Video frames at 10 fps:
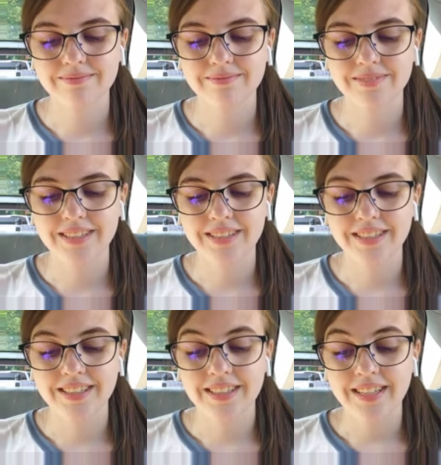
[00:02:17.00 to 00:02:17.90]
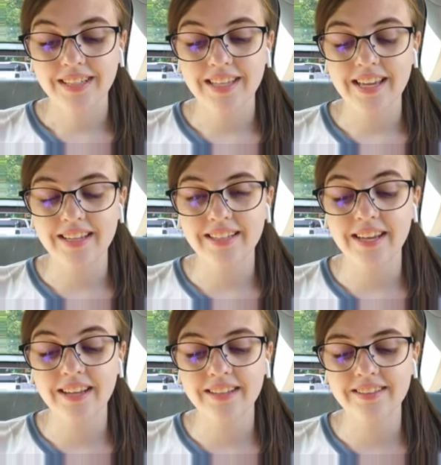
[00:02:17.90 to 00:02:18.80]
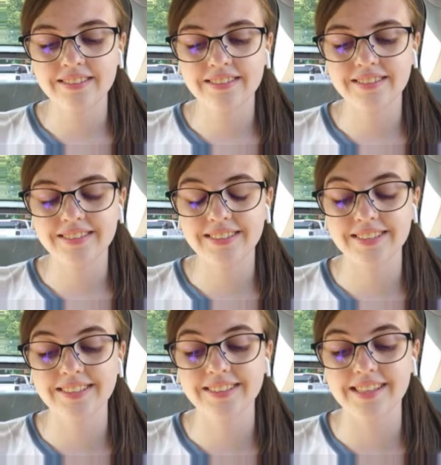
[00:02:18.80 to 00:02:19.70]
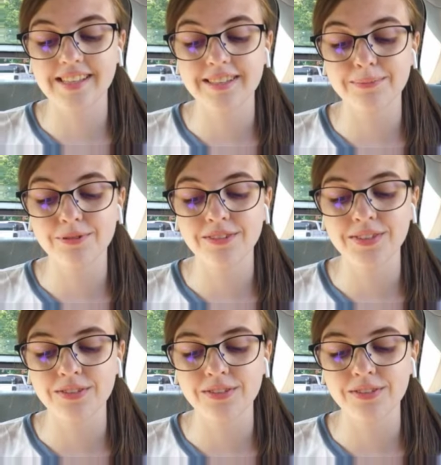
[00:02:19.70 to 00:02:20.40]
That's right, folks. Yeah, yikes. The previous